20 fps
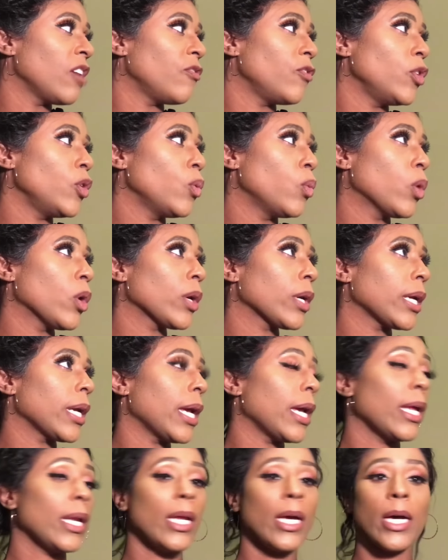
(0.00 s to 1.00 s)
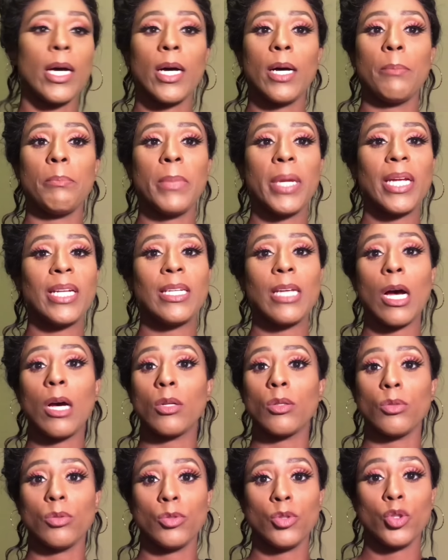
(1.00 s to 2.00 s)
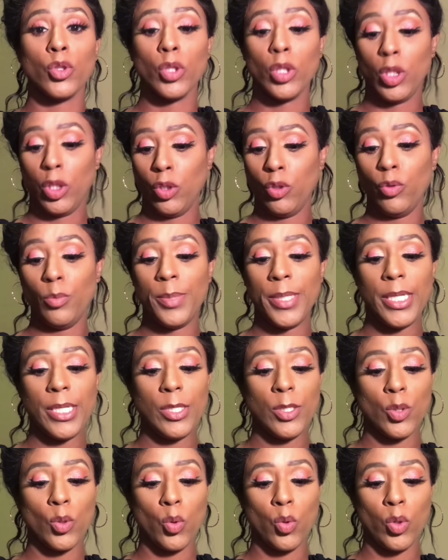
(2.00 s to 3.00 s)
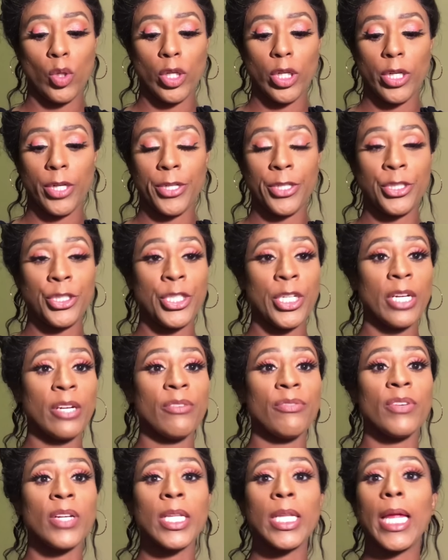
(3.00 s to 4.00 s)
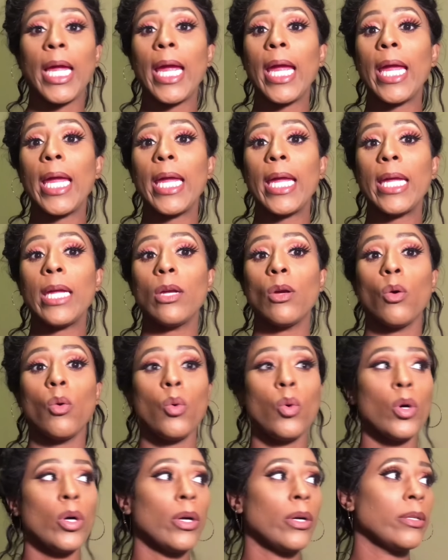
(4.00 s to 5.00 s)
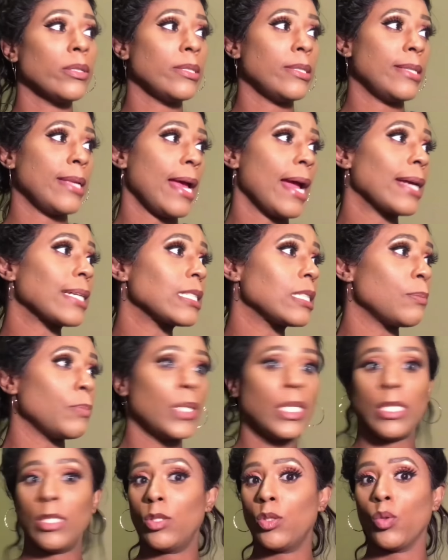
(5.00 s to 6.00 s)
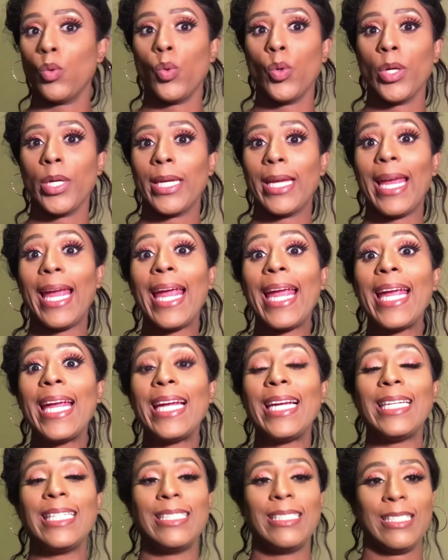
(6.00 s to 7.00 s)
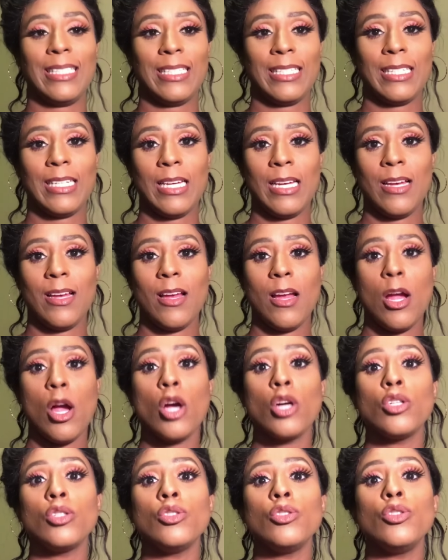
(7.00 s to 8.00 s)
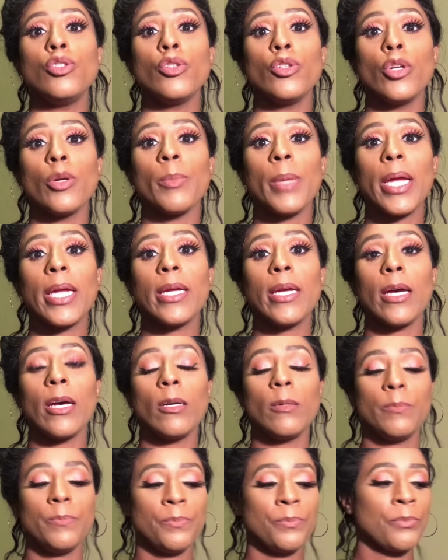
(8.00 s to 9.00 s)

If you work at uh, McDonald's or Luby's or Chick-fil-A or Zaxby's or Cane's, do your makeup.